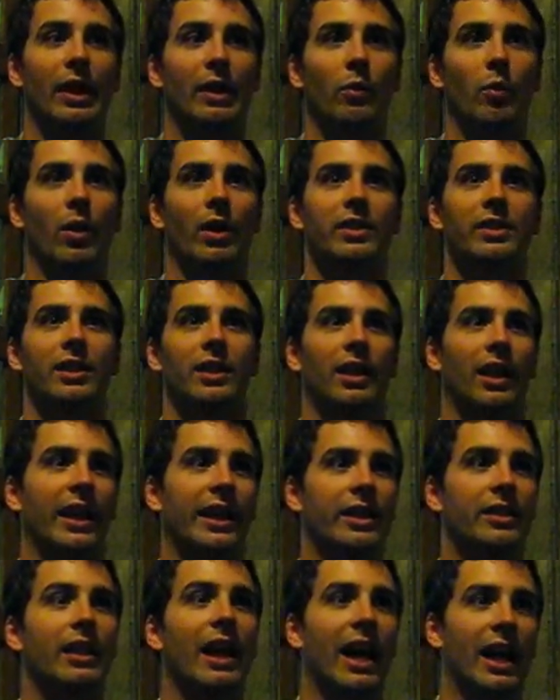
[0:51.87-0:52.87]
And what's it
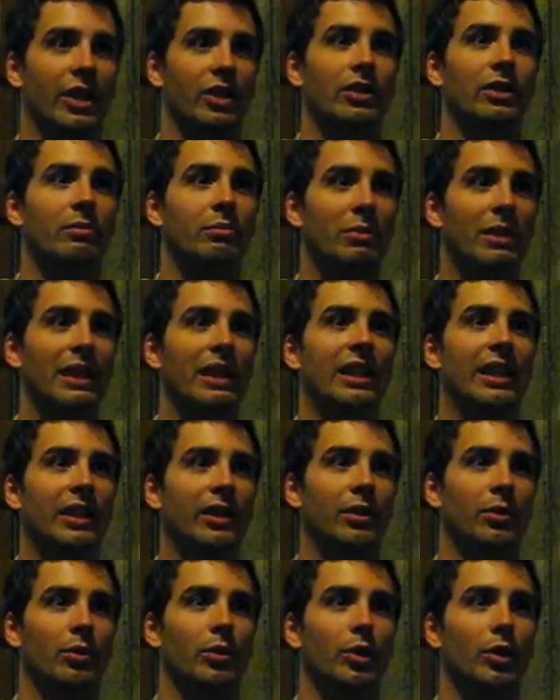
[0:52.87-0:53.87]
like to actually be
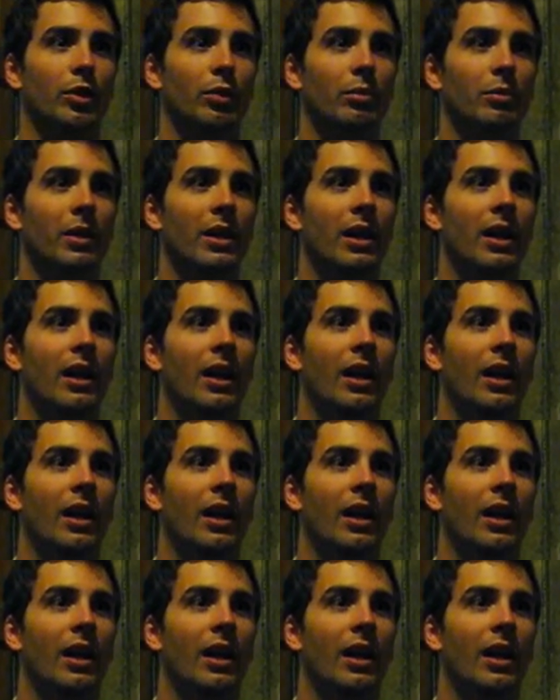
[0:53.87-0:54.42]
in the room